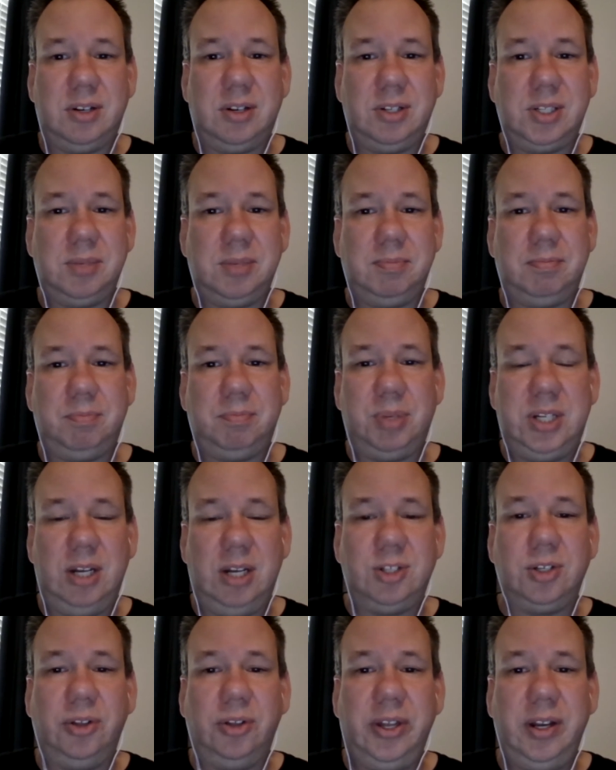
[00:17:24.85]
some
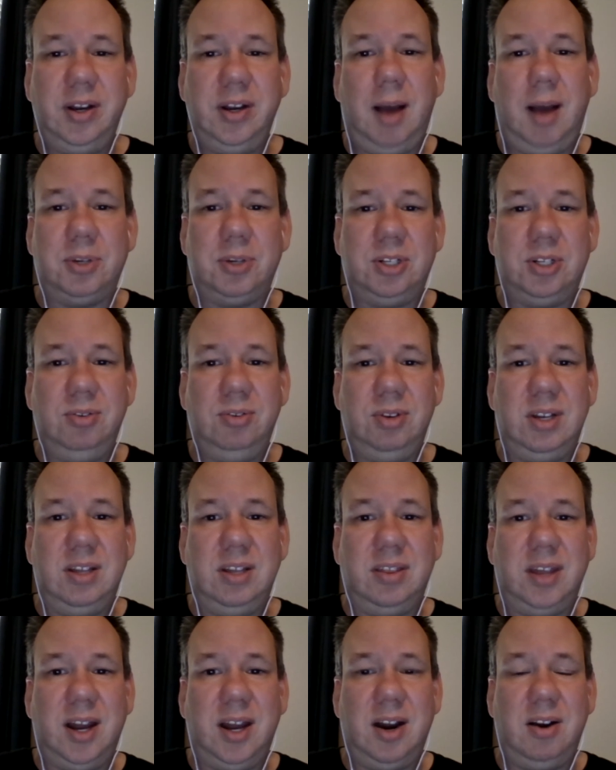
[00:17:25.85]
potential hidden opportunity
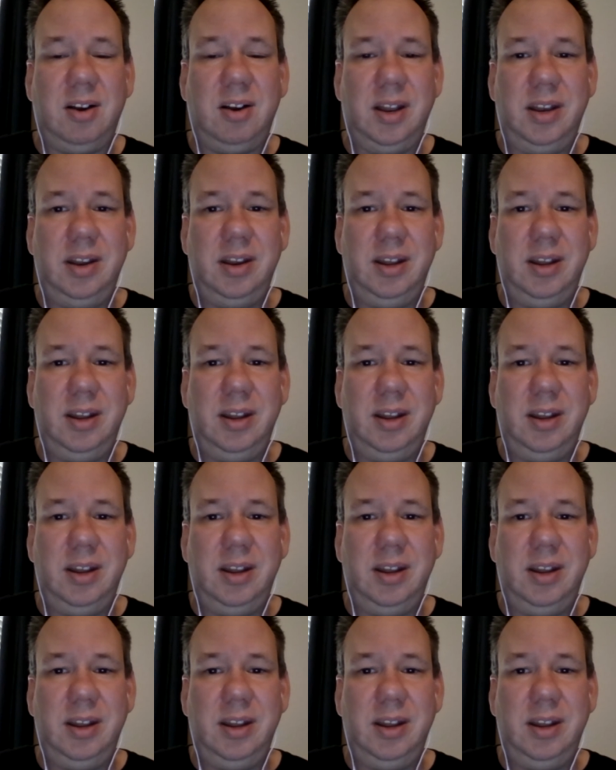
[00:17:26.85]
there